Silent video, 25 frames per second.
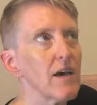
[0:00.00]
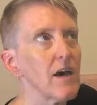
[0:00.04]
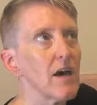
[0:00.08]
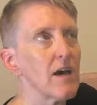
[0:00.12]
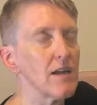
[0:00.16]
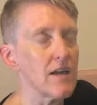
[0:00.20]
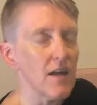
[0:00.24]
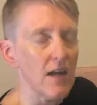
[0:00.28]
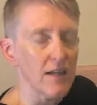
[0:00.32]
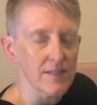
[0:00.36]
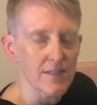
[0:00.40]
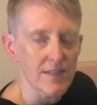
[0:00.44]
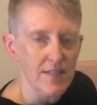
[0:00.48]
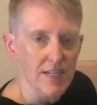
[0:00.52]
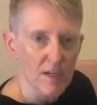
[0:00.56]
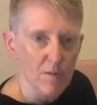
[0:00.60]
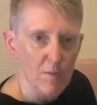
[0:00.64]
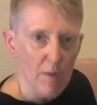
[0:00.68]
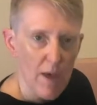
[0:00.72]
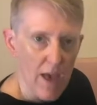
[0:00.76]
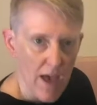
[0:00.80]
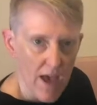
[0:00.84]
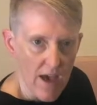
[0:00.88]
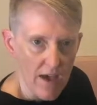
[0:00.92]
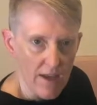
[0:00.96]
a nonstick
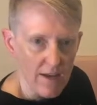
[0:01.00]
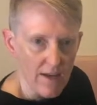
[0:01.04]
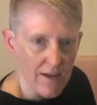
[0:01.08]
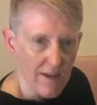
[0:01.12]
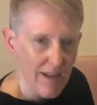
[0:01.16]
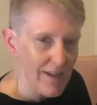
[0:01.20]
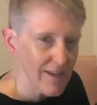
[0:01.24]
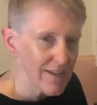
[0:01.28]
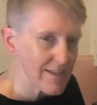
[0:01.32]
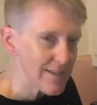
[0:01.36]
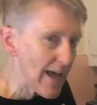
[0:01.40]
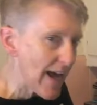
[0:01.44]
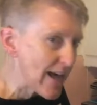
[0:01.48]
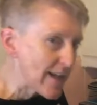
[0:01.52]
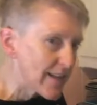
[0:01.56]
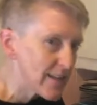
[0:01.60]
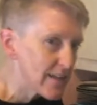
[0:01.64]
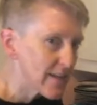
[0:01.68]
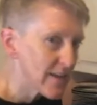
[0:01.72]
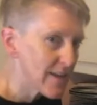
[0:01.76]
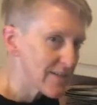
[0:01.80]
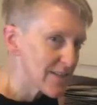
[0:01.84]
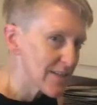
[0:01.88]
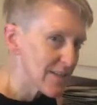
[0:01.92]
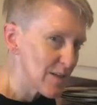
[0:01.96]
pan. Not exactly a
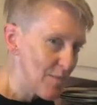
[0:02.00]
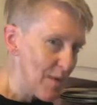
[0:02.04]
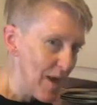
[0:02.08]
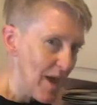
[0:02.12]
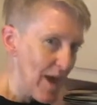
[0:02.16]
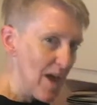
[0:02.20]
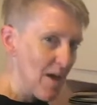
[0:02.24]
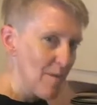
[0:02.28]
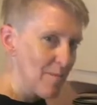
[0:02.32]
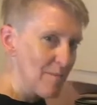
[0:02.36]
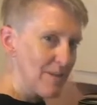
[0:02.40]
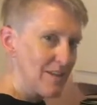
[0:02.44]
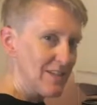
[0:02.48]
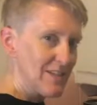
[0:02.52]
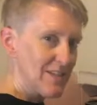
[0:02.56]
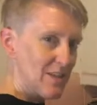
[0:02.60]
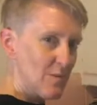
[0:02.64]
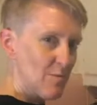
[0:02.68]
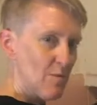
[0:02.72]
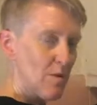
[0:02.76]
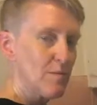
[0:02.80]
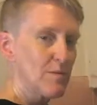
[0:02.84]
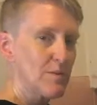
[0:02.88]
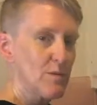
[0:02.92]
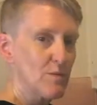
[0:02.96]
nonstick pan, but it's
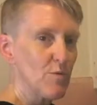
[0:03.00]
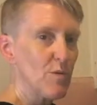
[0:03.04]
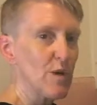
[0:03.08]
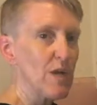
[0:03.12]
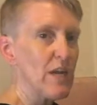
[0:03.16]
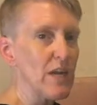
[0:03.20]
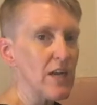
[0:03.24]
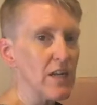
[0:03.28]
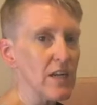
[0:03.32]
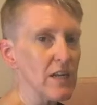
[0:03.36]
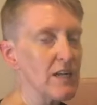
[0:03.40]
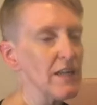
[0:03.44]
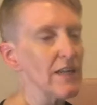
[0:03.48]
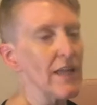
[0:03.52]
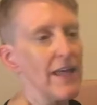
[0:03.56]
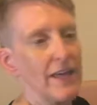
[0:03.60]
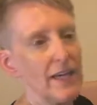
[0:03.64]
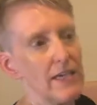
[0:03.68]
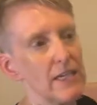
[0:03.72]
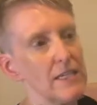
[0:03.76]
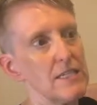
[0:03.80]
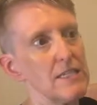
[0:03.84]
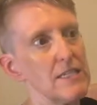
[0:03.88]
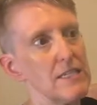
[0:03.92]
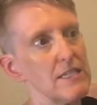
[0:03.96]
somewhere between like
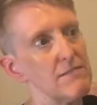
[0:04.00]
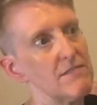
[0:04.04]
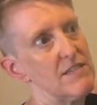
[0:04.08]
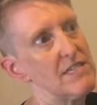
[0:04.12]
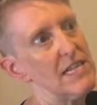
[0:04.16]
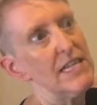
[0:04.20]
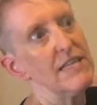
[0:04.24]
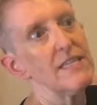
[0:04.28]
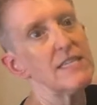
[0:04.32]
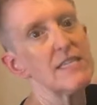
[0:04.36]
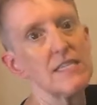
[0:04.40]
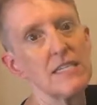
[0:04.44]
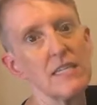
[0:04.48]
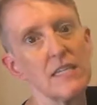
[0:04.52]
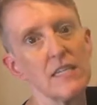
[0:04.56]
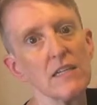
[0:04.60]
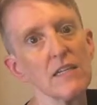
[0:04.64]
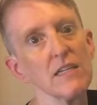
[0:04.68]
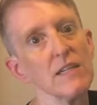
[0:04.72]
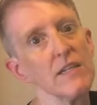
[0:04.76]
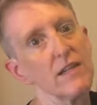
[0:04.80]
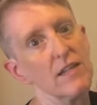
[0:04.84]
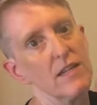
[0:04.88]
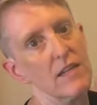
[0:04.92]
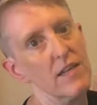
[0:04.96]
a stainless steel
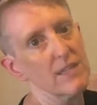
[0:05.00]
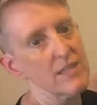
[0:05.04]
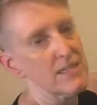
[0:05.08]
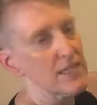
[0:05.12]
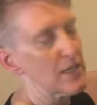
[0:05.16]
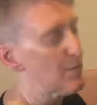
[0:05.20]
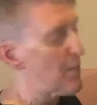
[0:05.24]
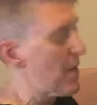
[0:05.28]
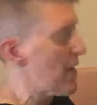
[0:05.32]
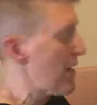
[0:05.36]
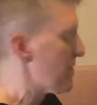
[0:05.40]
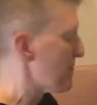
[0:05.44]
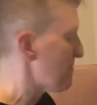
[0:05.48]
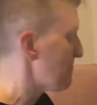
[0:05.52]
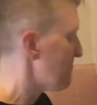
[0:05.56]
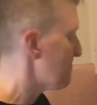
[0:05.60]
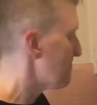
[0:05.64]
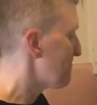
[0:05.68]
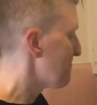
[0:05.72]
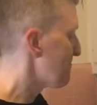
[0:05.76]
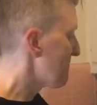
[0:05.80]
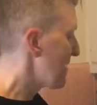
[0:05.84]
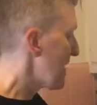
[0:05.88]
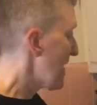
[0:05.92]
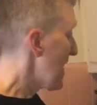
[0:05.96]
and a nonstick
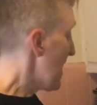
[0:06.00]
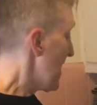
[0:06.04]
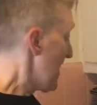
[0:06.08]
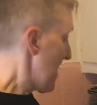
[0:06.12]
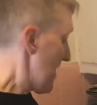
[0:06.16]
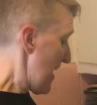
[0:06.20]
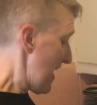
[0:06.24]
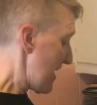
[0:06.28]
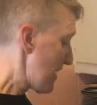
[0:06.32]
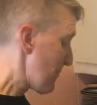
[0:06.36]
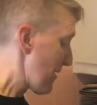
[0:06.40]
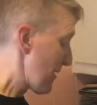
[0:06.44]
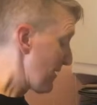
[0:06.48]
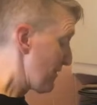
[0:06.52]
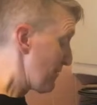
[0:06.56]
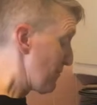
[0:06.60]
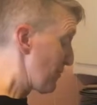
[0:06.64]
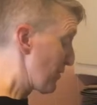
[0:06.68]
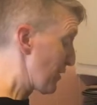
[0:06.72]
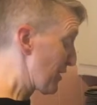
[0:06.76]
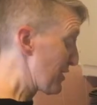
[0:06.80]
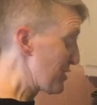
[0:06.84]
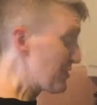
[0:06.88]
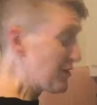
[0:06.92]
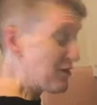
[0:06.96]
pan. Anyway,
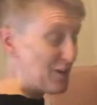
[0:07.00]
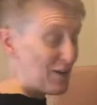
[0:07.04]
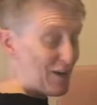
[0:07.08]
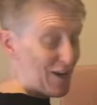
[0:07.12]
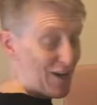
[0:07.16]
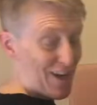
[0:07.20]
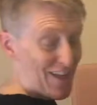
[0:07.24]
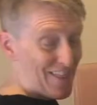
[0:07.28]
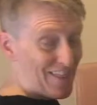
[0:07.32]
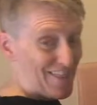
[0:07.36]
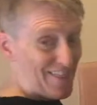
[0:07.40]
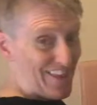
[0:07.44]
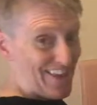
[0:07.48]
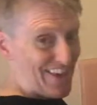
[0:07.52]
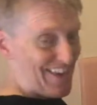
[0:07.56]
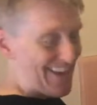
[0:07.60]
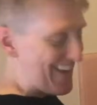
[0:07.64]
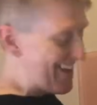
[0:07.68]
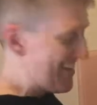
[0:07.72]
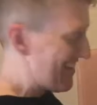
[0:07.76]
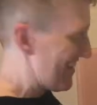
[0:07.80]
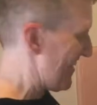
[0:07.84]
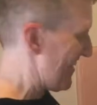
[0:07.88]
we're going to turn on the